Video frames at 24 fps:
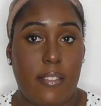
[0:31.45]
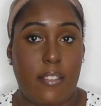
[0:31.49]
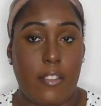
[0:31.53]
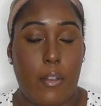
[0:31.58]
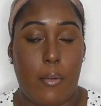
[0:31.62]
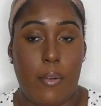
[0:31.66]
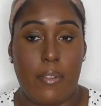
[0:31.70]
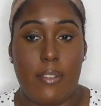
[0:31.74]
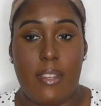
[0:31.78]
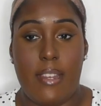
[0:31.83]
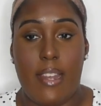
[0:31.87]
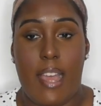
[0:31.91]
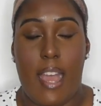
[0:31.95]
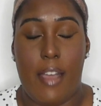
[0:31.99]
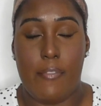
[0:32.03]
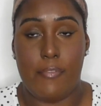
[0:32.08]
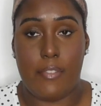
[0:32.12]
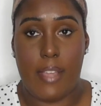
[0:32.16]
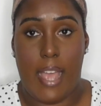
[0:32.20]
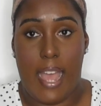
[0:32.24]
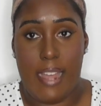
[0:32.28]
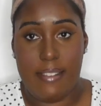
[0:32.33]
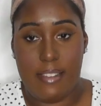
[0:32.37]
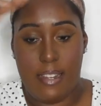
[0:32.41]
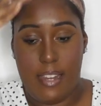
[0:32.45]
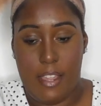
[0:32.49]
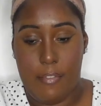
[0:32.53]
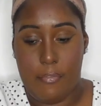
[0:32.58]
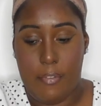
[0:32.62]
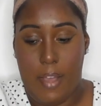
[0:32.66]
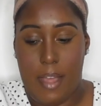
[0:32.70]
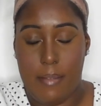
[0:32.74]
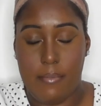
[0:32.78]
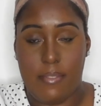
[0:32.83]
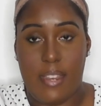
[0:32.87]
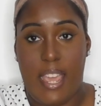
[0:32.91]
So I didn't have to add any
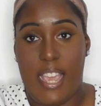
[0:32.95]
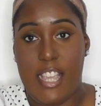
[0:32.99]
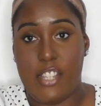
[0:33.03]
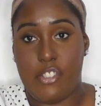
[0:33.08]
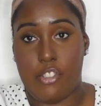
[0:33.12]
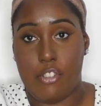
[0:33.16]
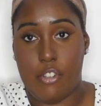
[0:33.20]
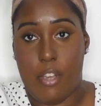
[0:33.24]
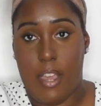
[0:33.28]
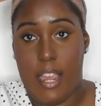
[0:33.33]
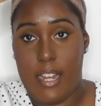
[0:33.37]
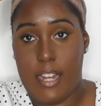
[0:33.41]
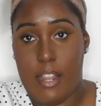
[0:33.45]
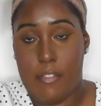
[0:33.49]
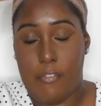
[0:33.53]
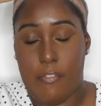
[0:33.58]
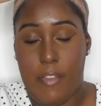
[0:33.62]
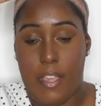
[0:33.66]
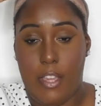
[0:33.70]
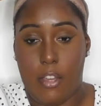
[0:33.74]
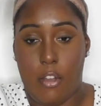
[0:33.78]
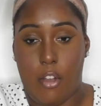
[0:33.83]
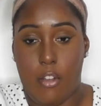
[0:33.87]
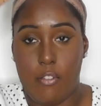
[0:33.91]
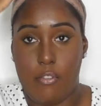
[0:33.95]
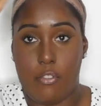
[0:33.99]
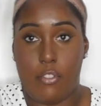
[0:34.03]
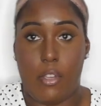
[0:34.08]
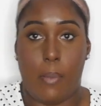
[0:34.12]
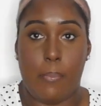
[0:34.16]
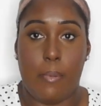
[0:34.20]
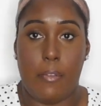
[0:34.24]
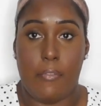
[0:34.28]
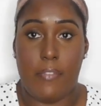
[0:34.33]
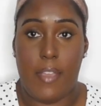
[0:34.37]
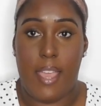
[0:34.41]
foundation or anything on
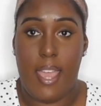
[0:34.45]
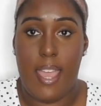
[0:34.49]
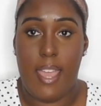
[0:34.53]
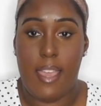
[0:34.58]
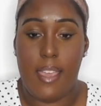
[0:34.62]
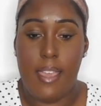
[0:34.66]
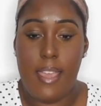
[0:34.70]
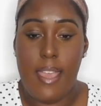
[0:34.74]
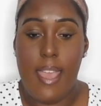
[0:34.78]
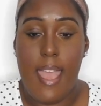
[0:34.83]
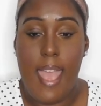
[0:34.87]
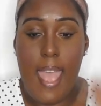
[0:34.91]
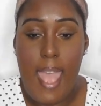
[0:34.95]
top of it.